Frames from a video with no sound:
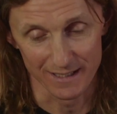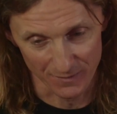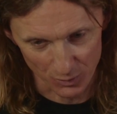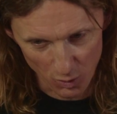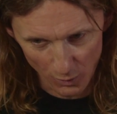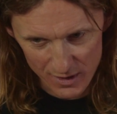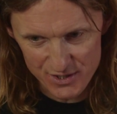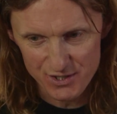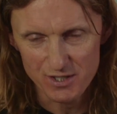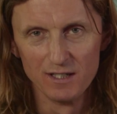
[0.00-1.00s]
And in the
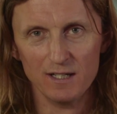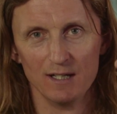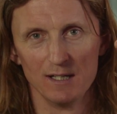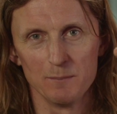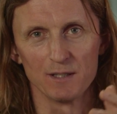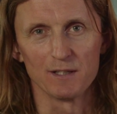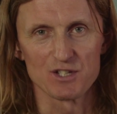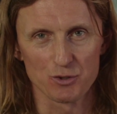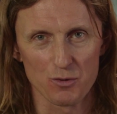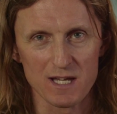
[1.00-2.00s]
chorus, Billy
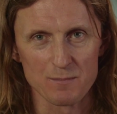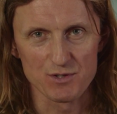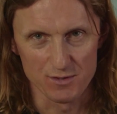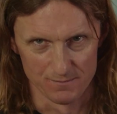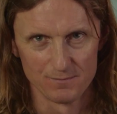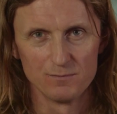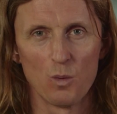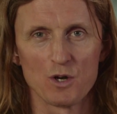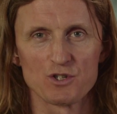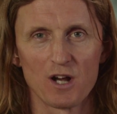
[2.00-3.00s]
screams,
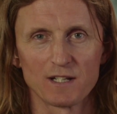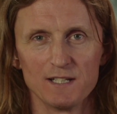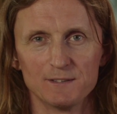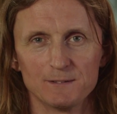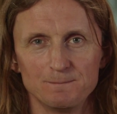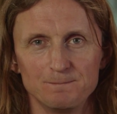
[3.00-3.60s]
"One-shot kill."